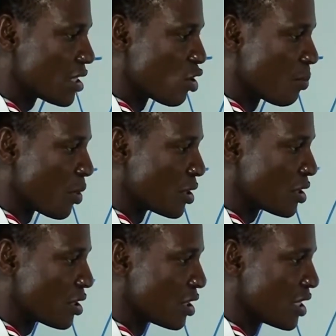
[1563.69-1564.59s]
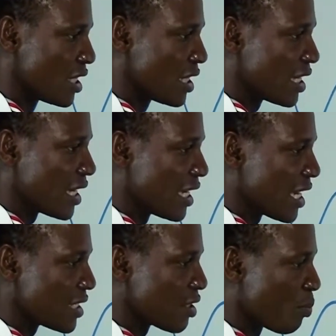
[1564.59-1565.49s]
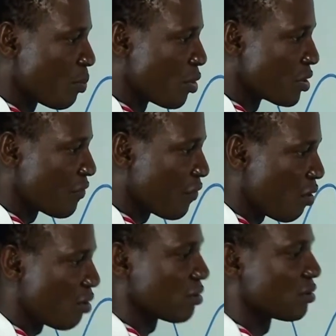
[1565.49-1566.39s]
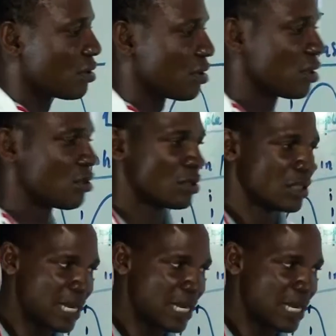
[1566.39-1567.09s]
0.3, here is 0.4.